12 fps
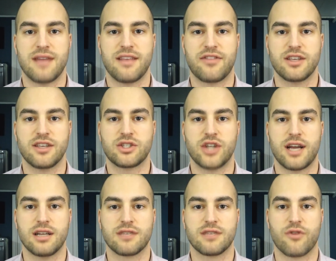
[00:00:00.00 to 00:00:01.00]
that this
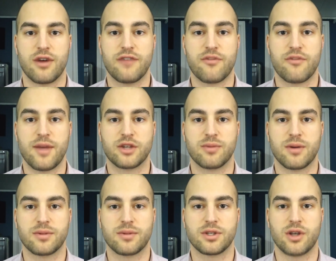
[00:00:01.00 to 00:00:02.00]
channel is for information
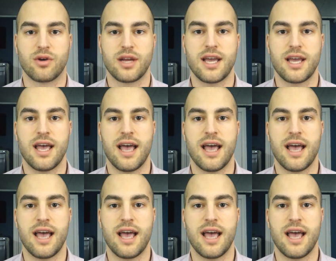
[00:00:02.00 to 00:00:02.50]
purposes only